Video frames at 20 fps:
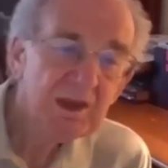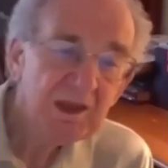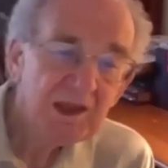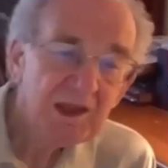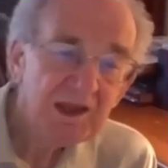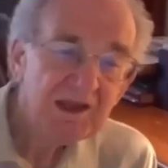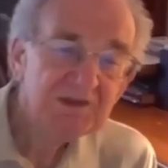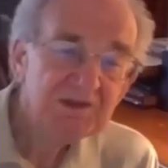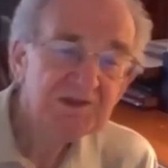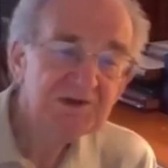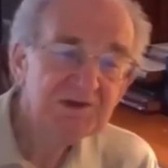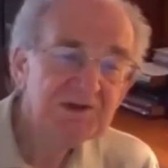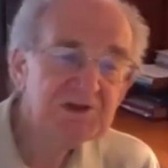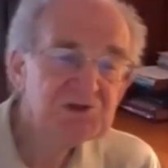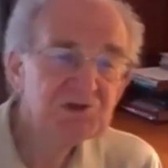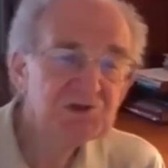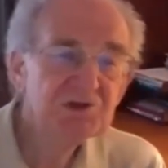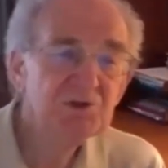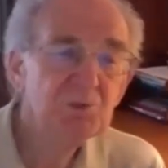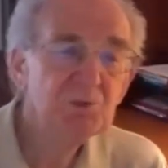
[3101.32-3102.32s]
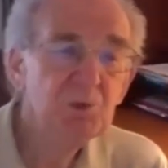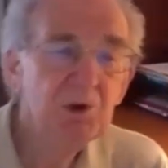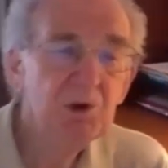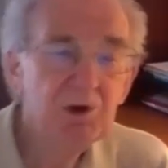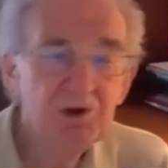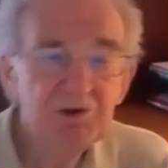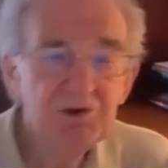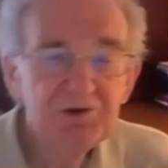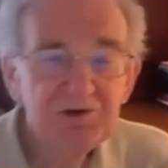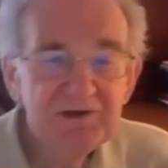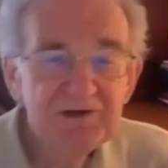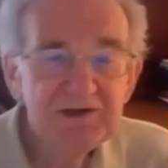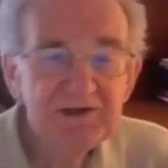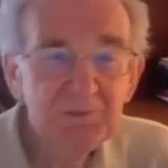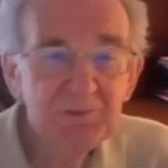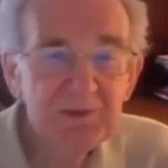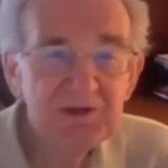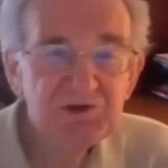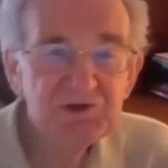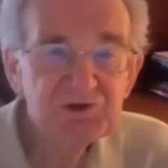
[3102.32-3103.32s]
In the digital world, you need to
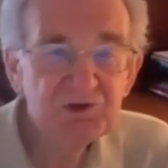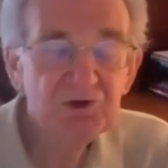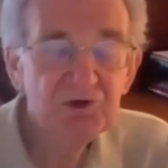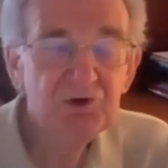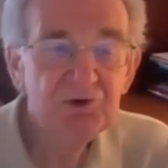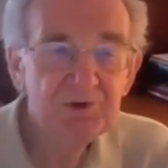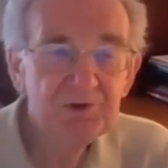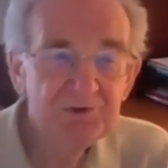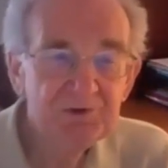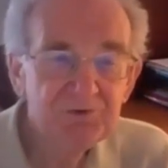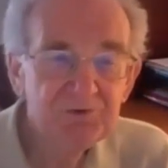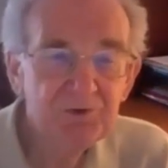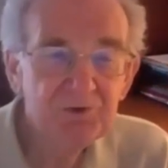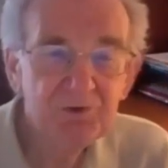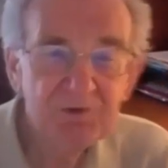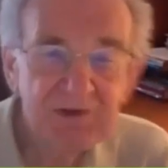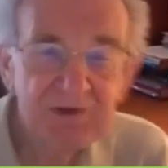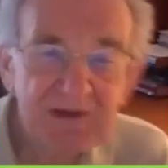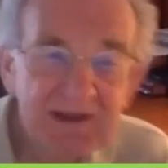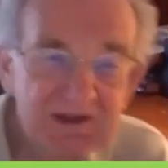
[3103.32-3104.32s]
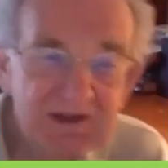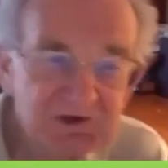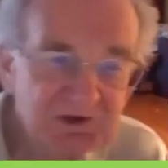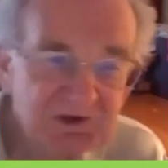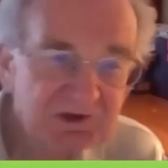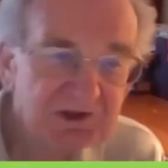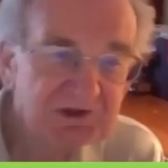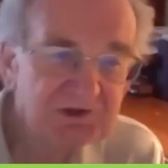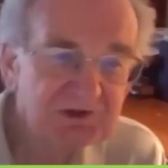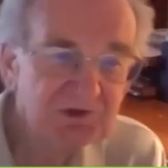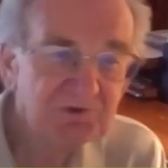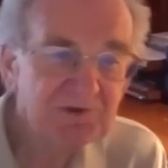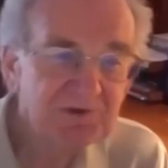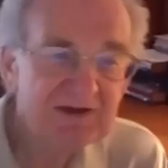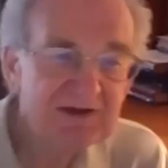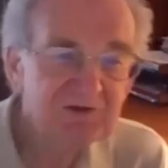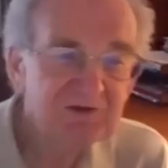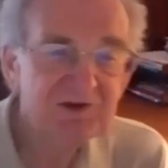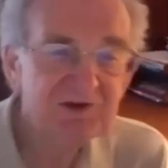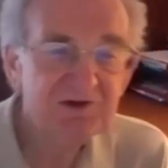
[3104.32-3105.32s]
make sure, if you're the agent, that you have
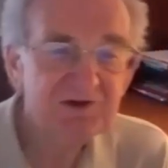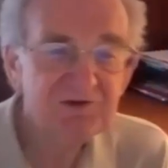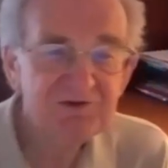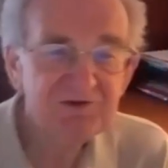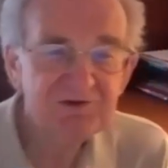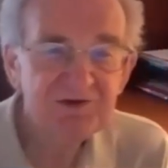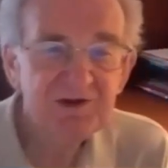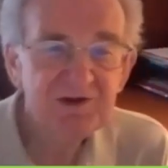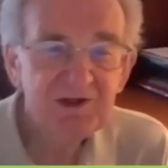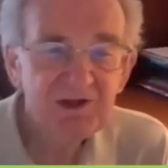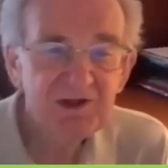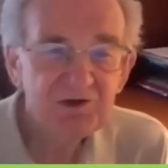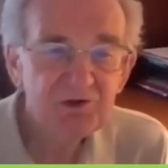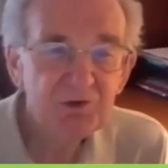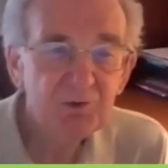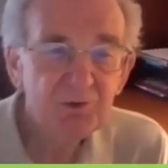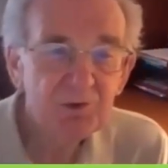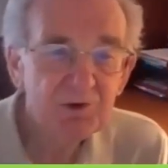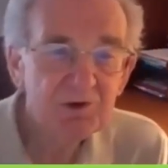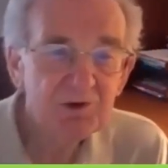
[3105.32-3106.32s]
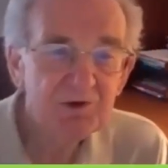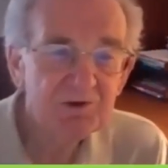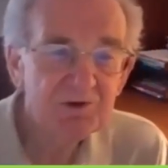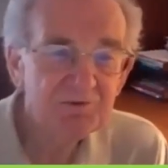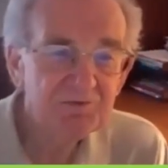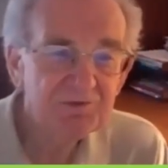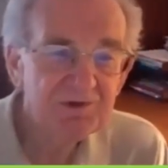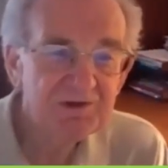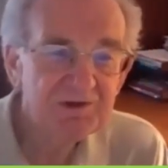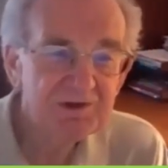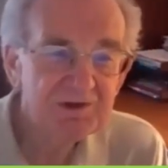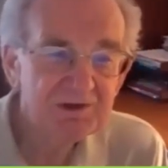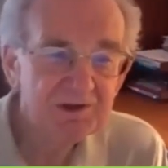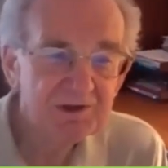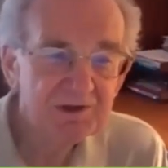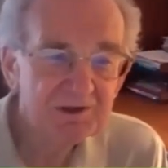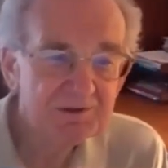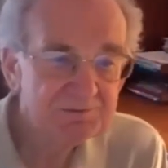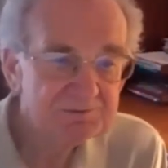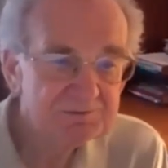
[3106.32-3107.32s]
access to all of the
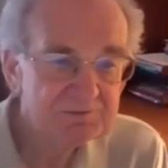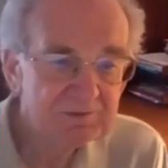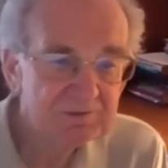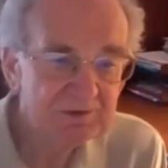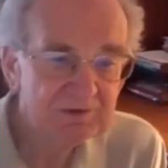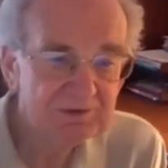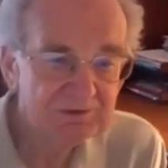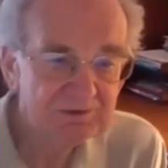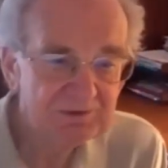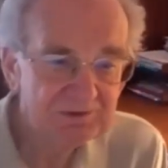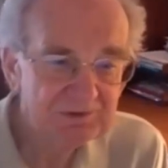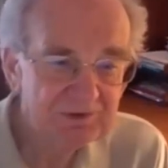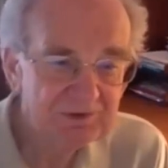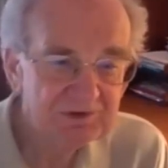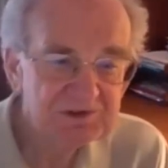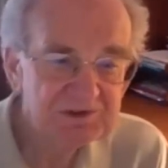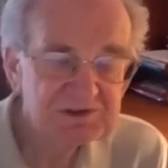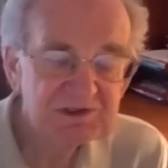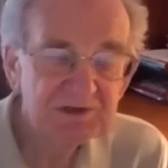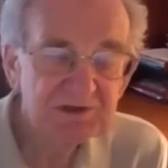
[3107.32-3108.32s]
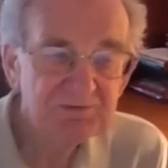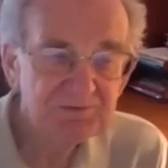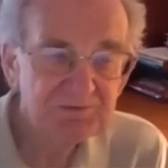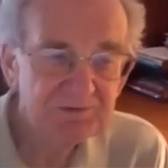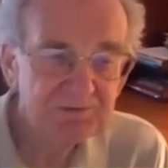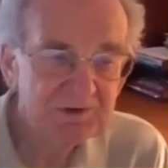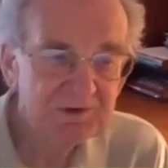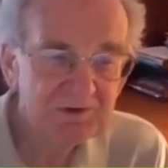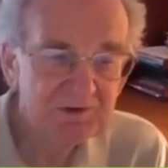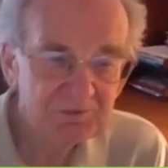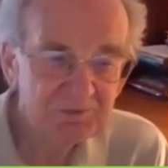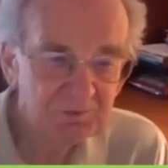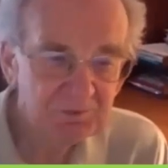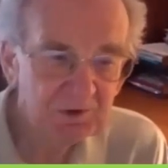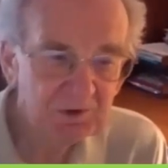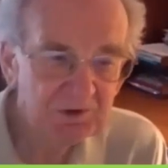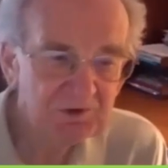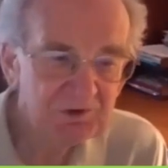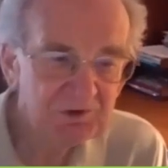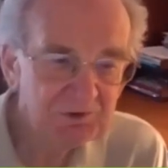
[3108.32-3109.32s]
the stuff.
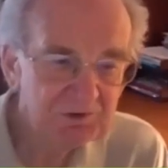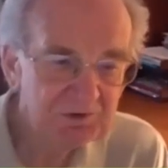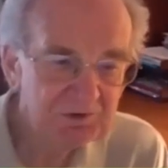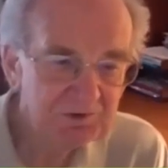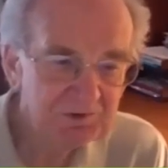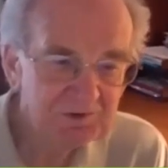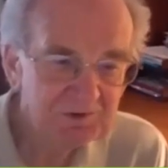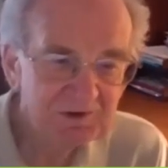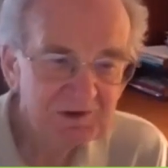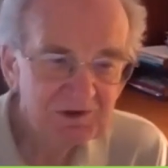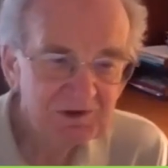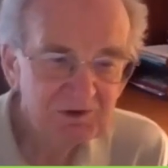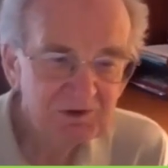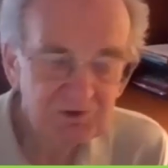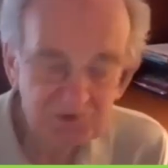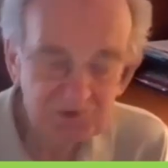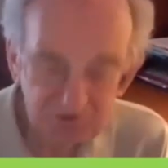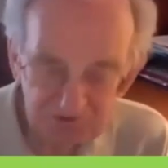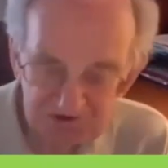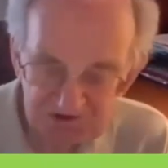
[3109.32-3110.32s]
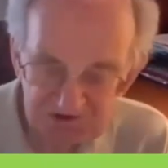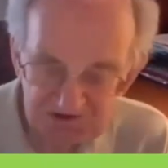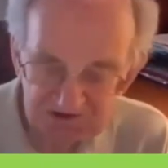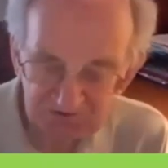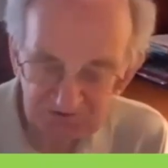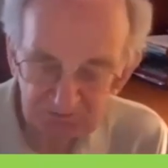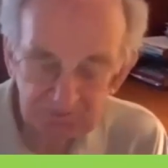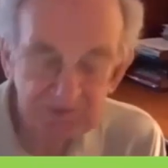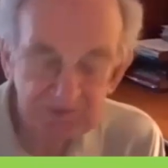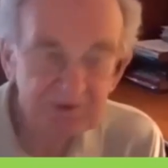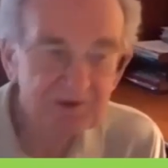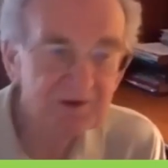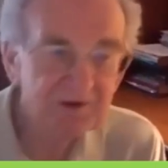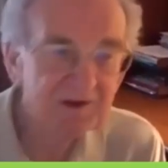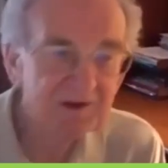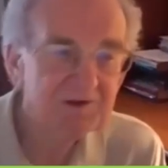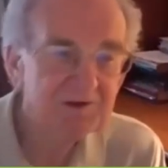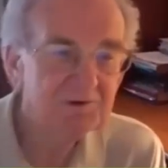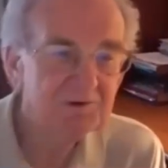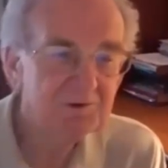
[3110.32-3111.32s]
Well, you know this stuff better than I
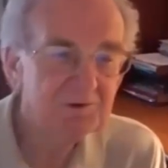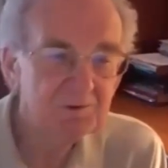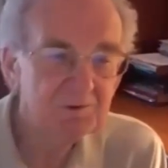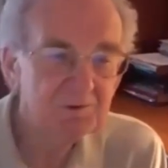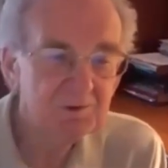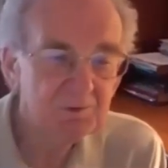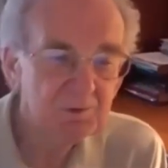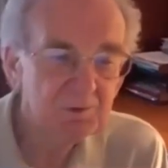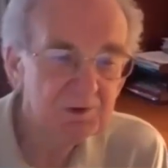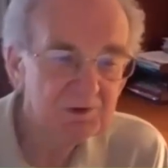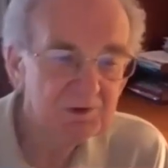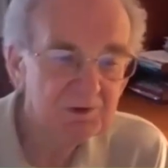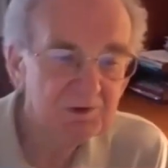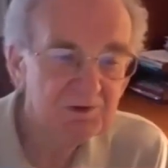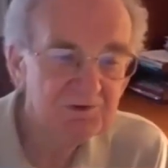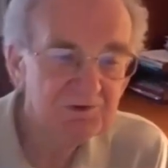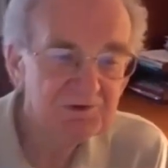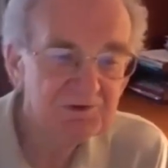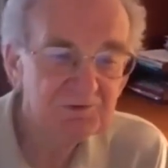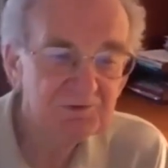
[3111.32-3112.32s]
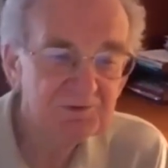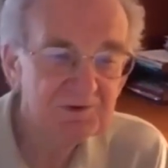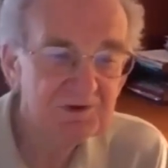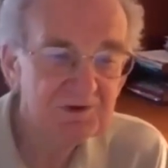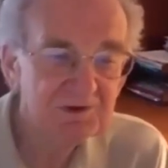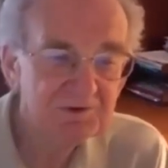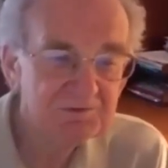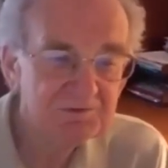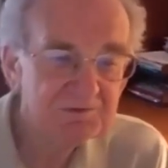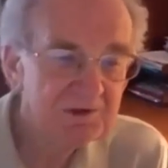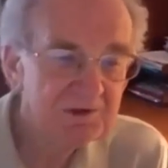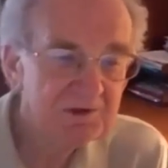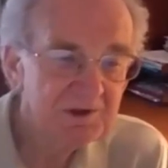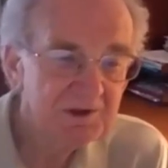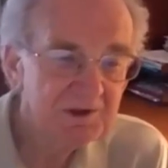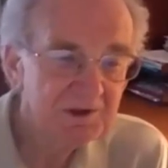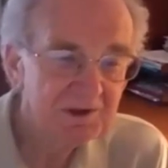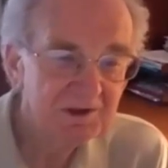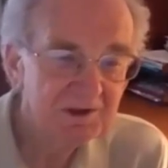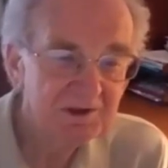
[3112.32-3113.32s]
do, what all's involved.
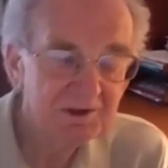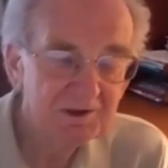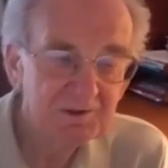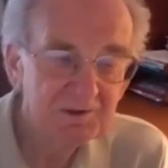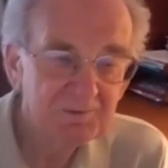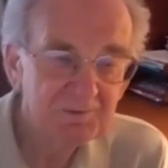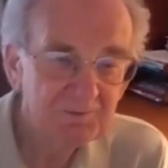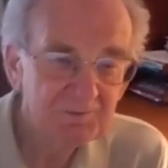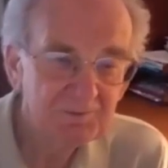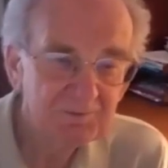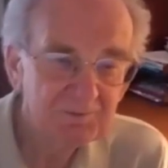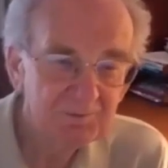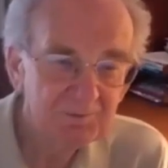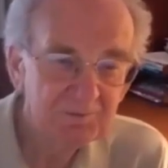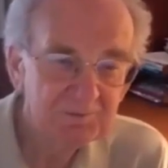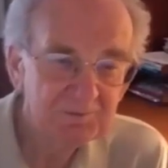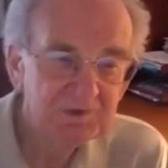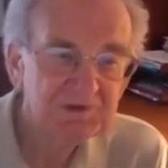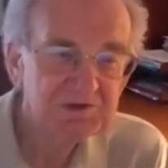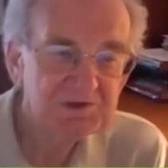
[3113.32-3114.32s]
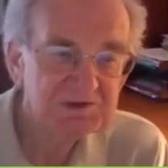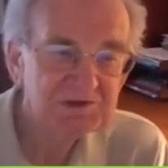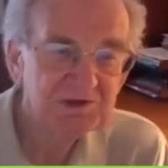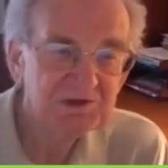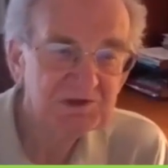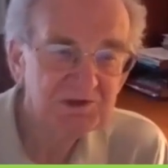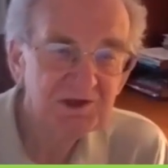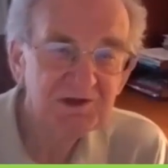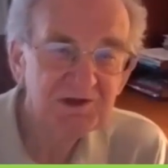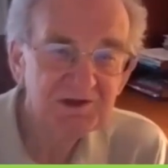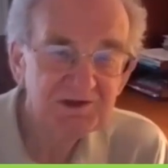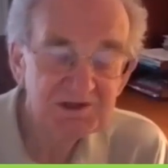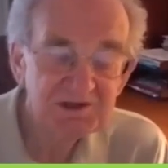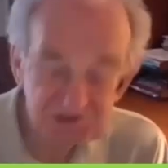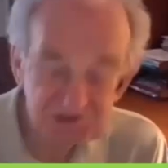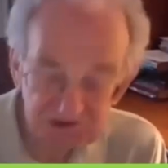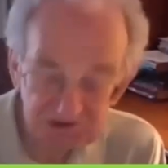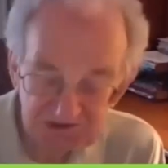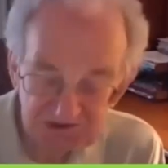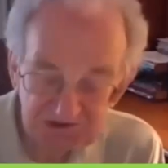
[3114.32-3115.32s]
But there's a ton of digital
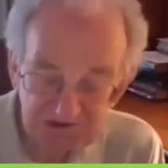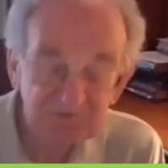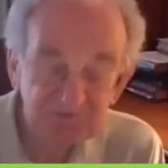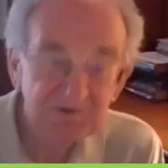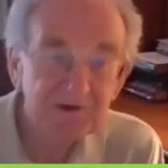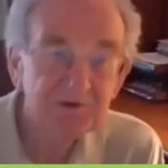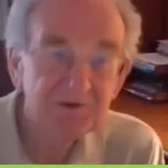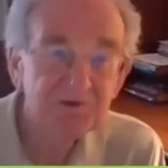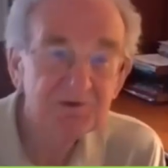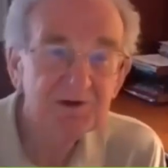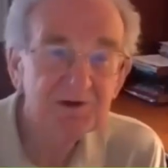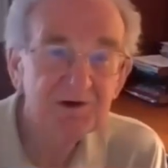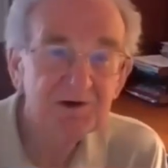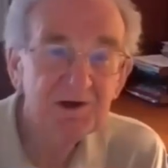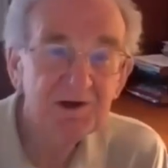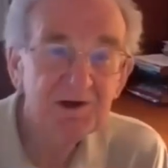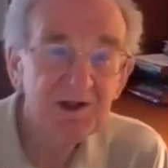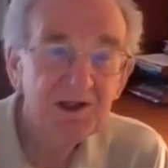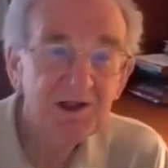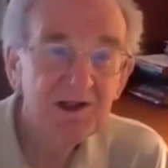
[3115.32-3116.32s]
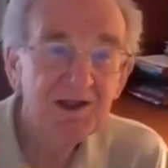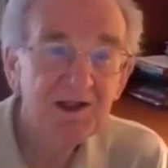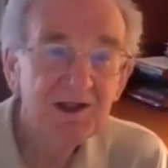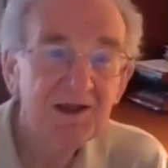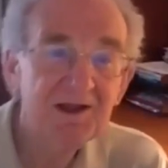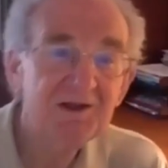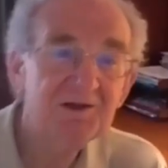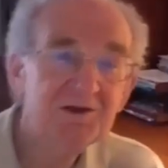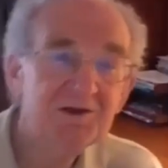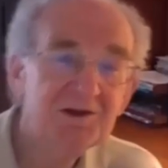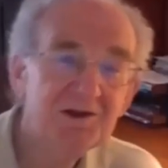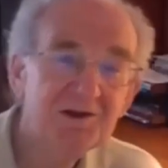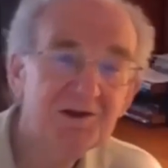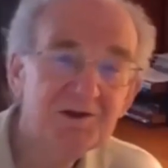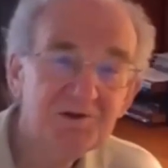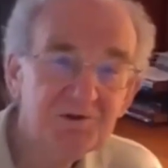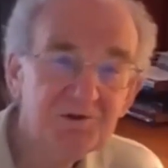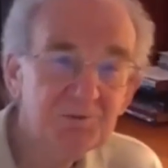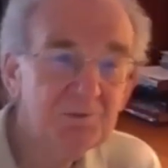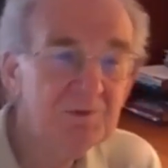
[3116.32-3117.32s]
stuff out there, and you
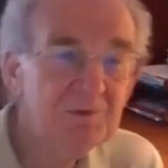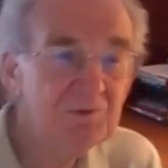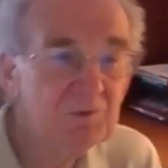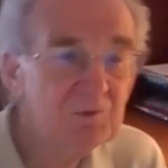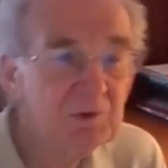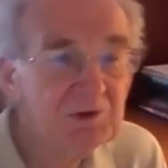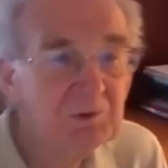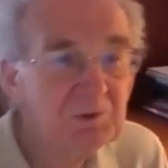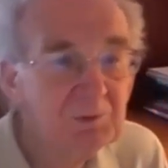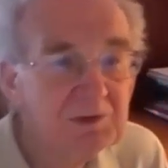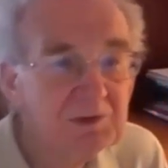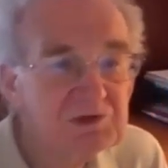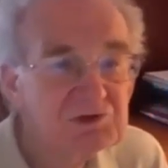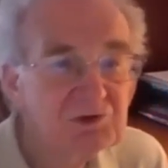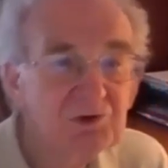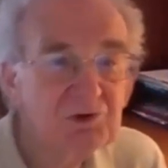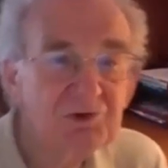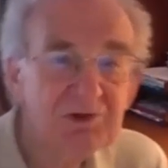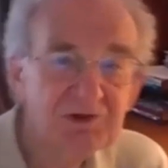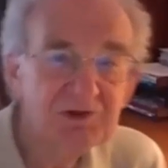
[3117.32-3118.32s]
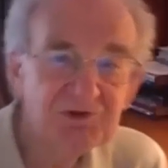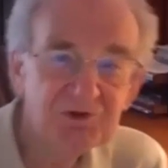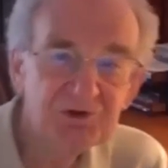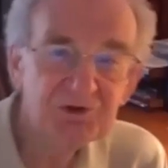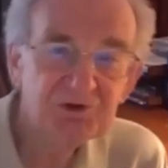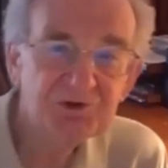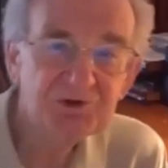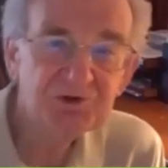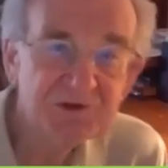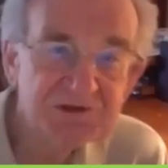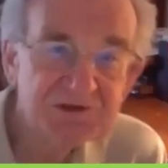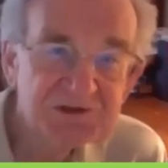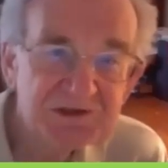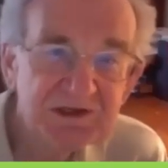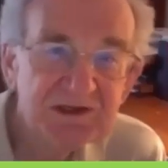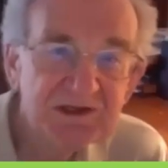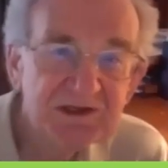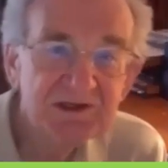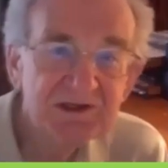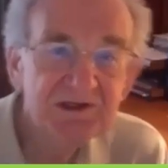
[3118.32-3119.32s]
might want to make sure that your
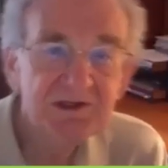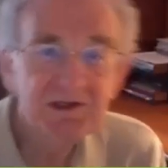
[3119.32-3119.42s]
trustee